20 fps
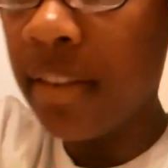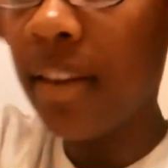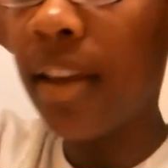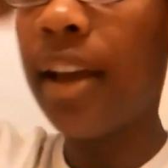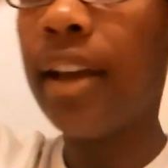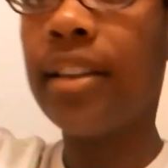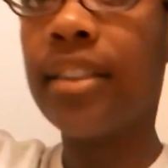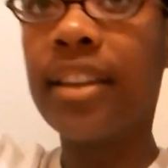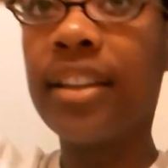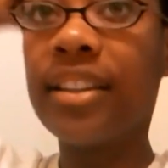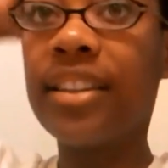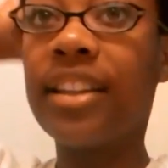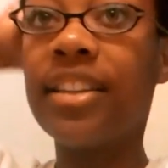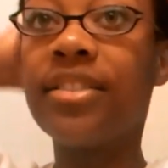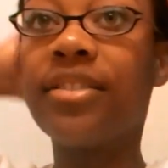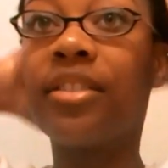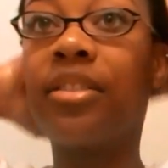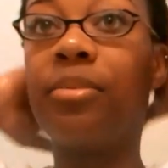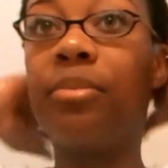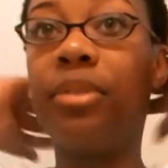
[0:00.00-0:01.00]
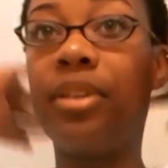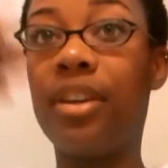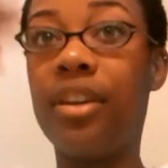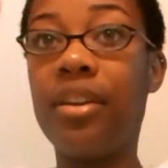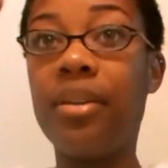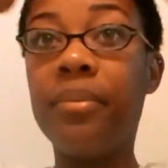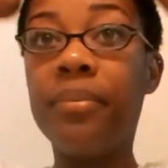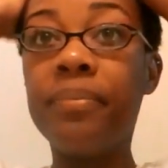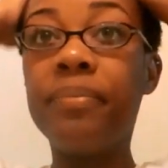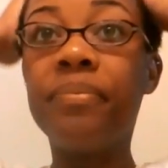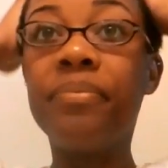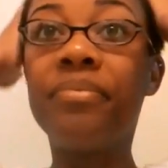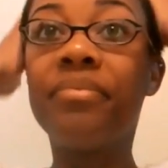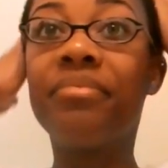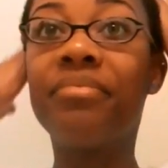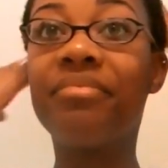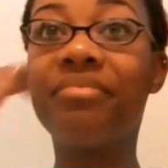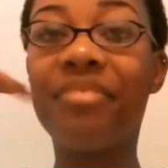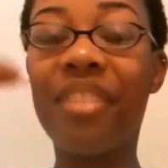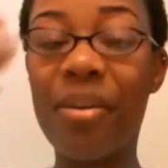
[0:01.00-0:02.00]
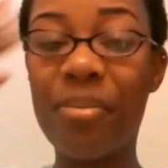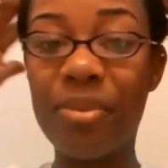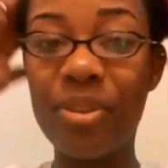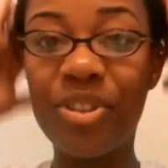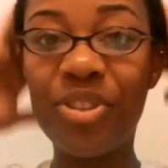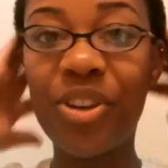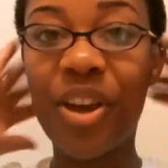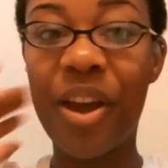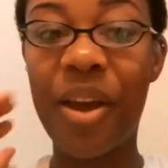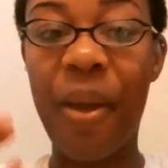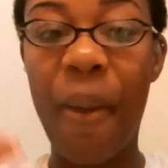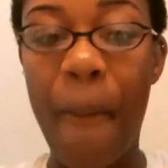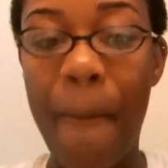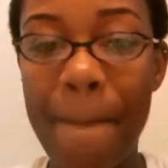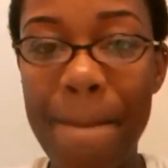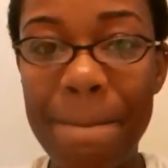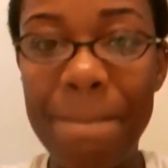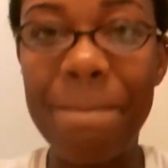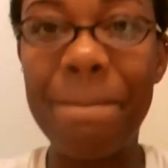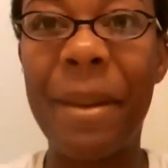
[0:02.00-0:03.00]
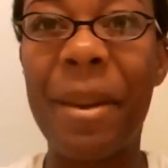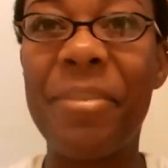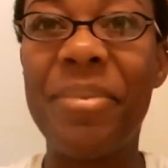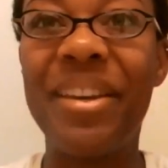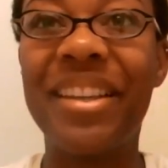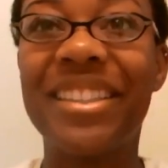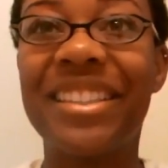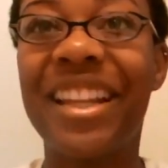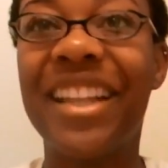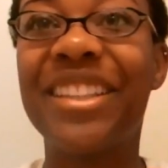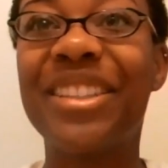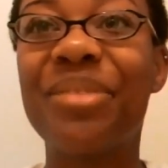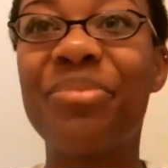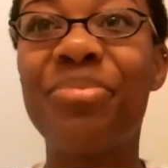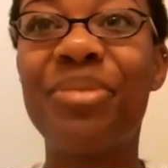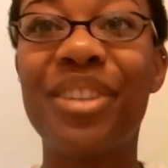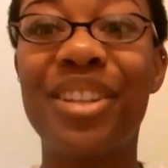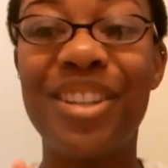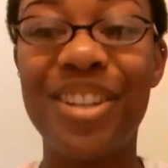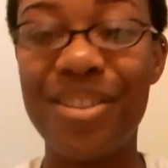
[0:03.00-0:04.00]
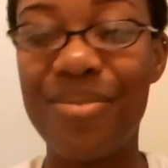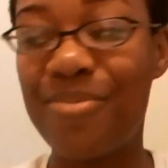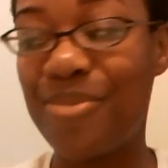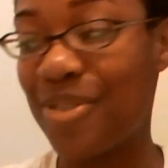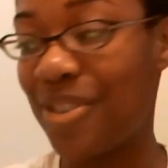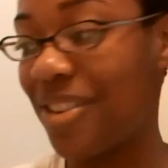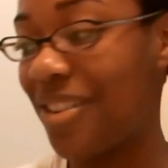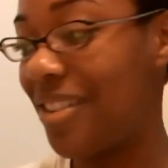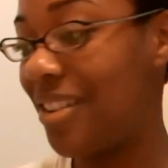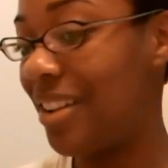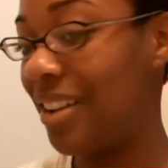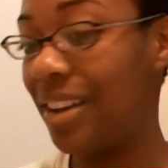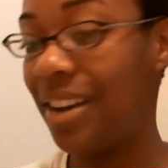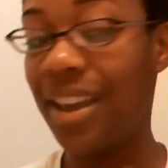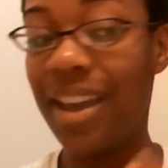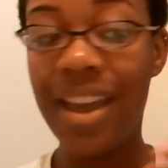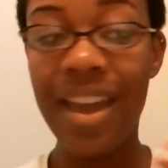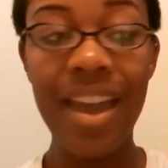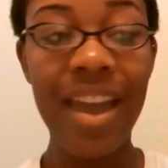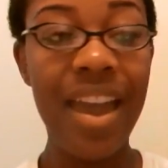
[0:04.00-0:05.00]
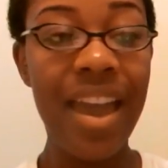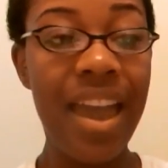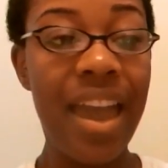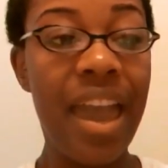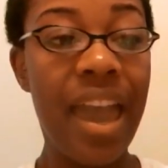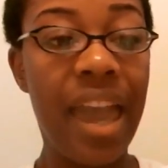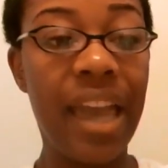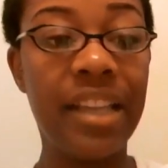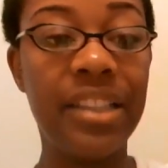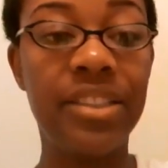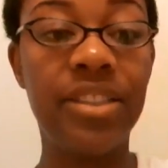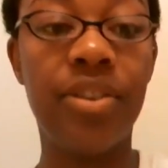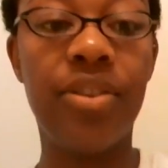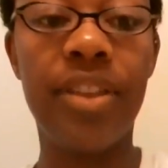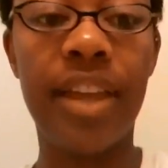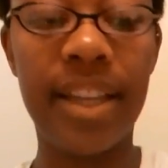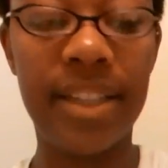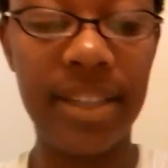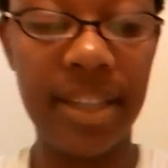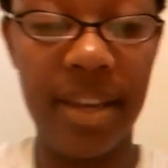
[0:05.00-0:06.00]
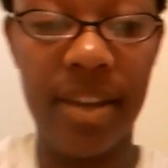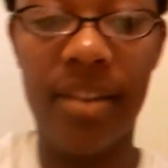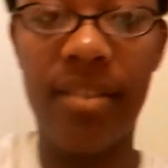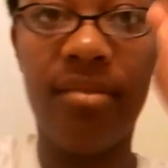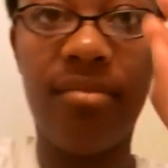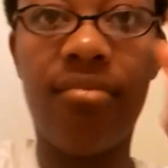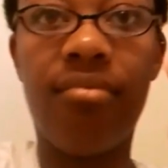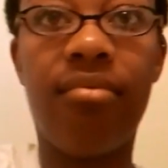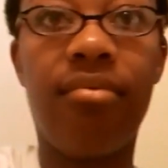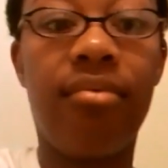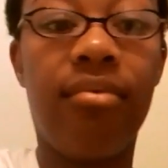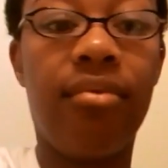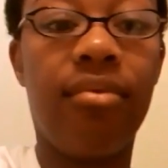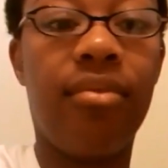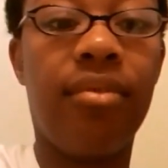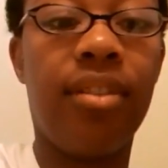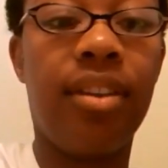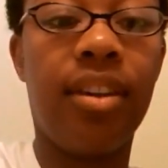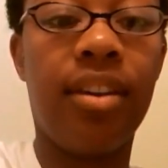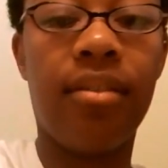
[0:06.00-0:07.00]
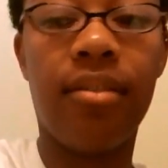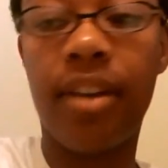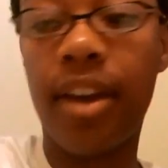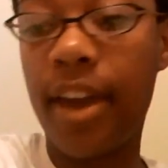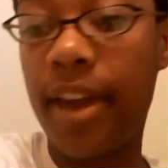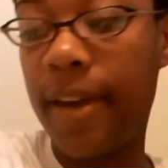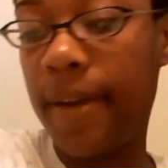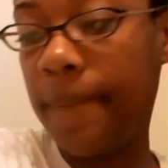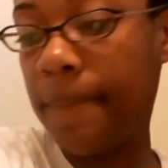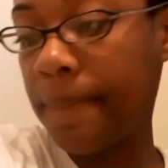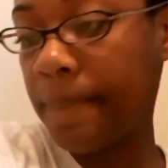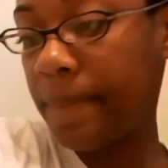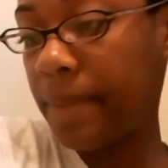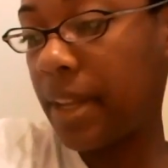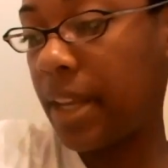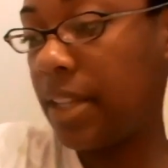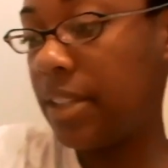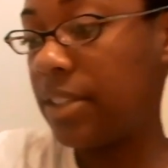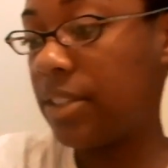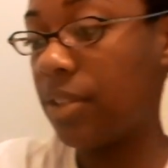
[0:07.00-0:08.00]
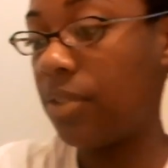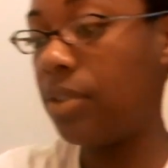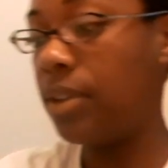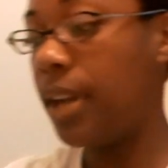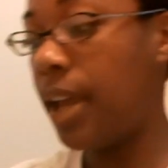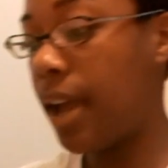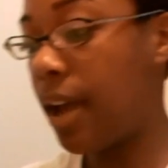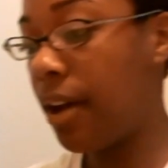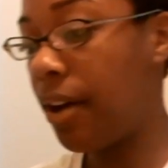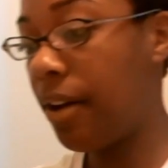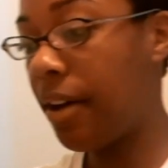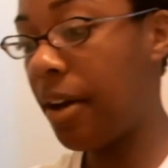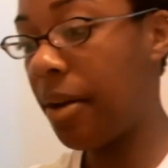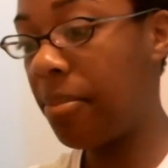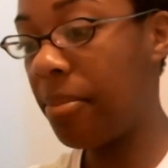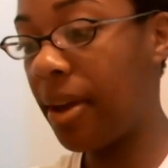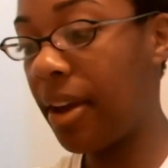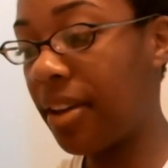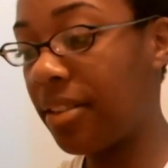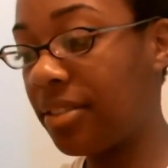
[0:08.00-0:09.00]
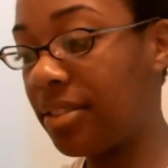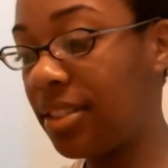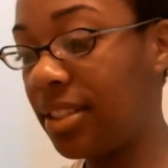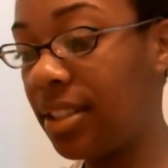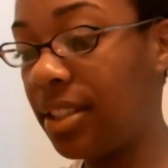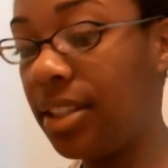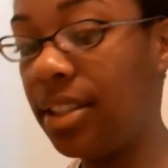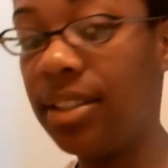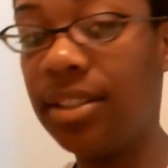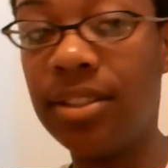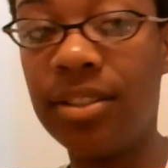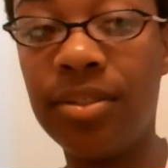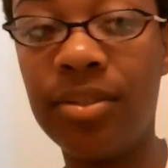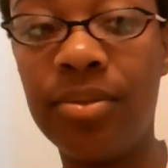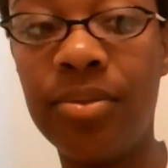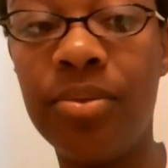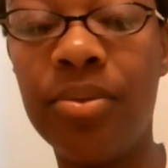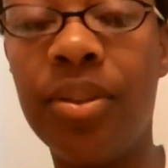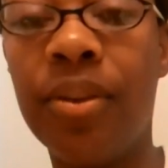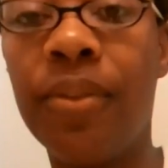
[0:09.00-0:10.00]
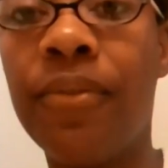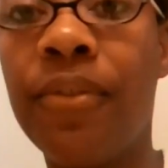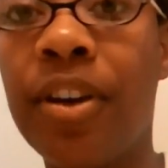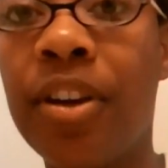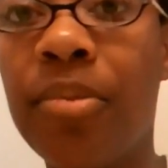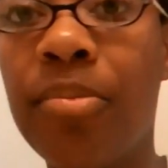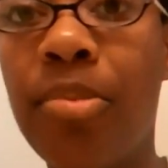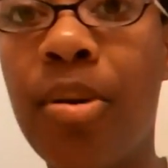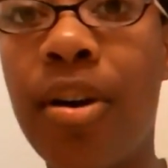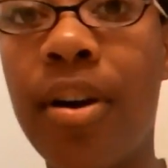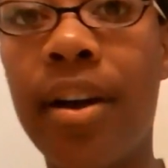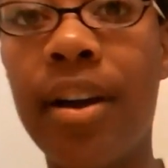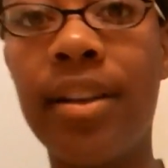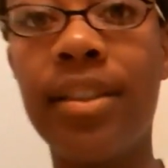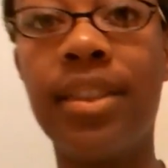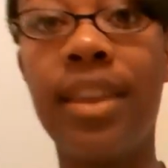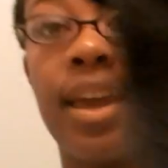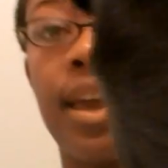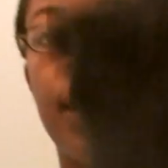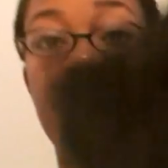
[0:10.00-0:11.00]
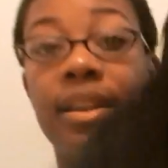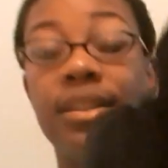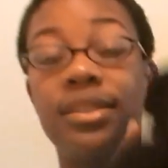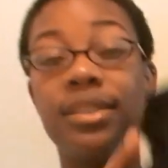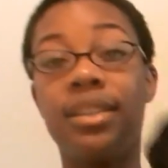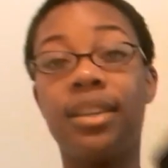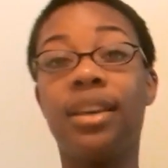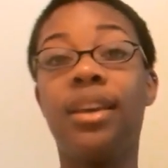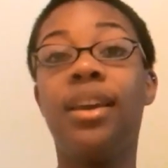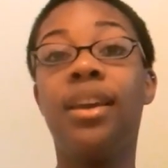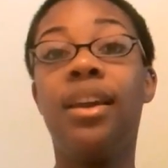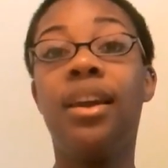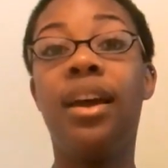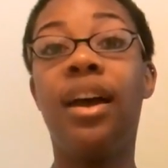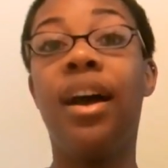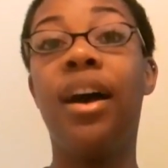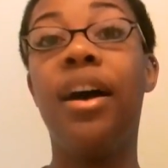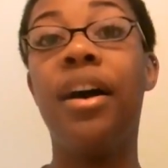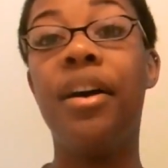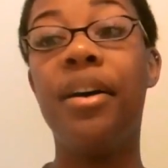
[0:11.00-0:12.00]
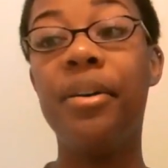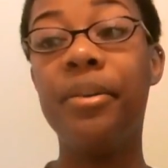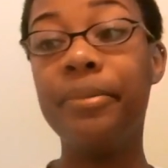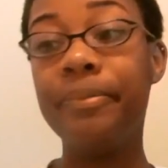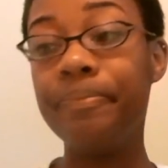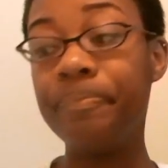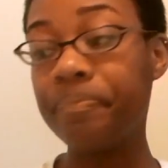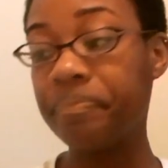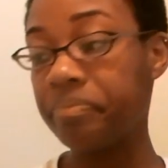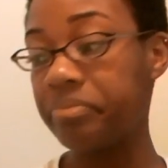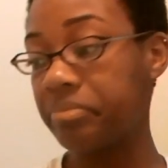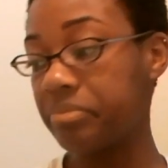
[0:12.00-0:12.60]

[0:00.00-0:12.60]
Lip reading: I think that's going to be it. I'm going to try my best not to put any more on. And so that's it. Okay. And so now I'm about to get to the fun part that I'm